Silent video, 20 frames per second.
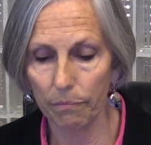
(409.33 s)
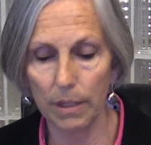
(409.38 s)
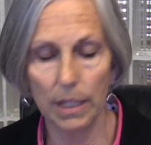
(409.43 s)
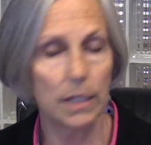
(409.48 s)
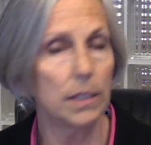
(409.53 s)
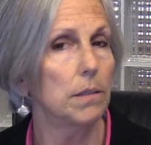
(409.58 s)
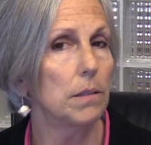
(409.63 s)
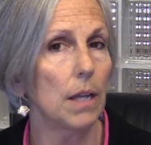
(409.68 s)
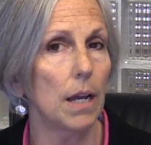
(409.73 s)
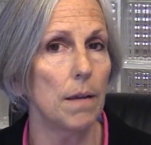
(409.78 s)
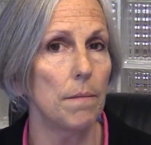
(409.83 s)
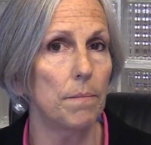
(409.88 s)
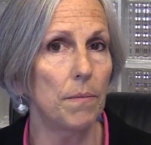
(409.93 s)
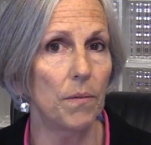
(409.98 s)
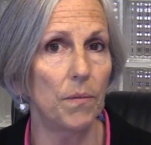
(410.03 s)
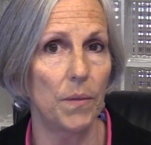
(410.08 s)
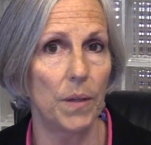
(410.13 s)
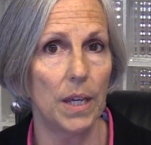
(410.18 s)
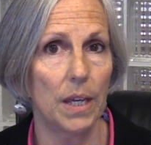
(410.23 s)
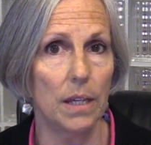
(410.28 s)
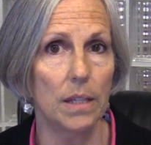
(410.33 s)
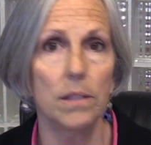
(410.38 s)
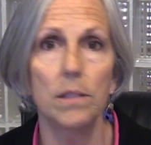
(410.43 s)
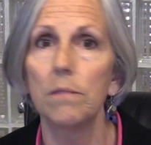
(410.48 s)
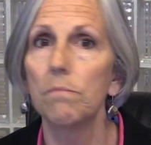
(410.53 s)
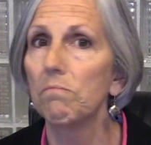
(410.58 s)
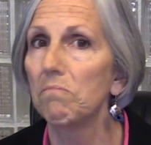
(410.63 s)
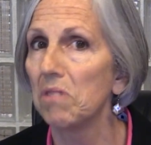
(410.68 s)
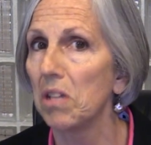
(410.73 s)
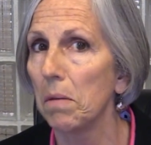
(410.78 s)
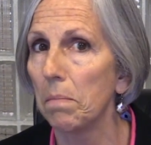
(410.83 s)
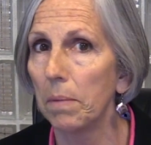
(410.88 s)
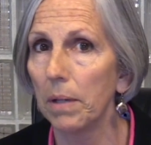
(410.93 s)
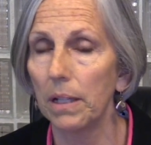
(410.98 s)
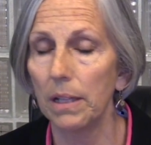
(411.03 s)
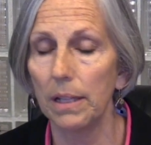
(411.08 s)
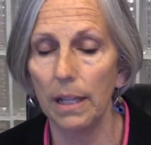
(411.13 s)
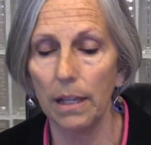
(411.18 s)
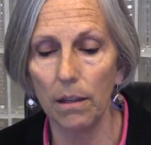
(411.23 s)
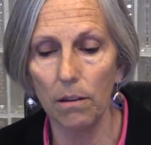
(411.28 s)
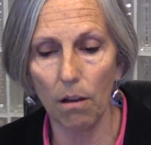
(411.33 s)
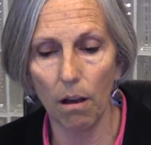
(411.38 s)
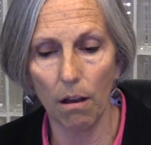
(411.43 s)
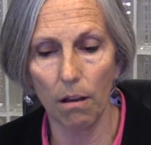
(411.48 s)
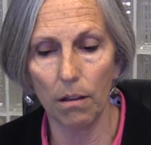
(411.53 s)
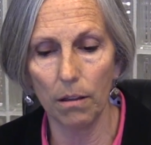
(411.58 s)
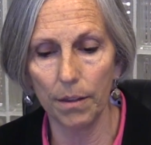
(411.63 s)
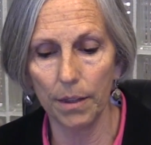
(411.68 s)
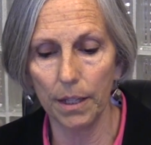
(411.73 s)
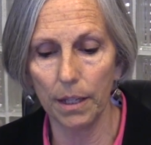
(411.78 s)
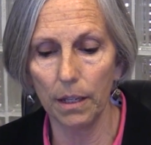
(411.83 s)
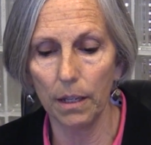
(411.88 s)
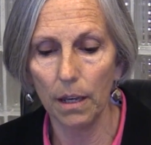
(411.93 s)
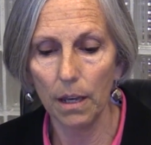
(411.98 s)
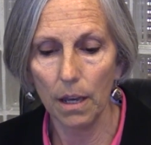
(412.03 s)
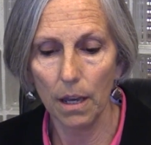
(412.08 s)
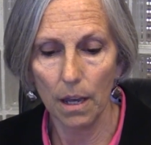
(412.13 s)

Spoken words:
These type of kids, typically all the